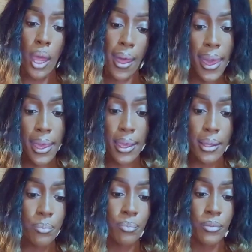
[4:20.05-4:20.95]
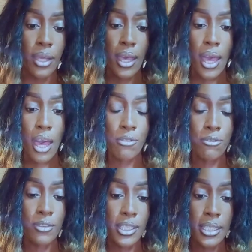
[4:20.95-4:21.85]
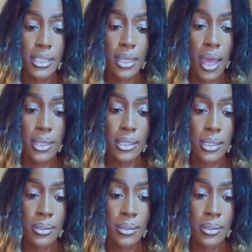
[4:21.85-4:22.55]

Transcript: Hey, I have visitors.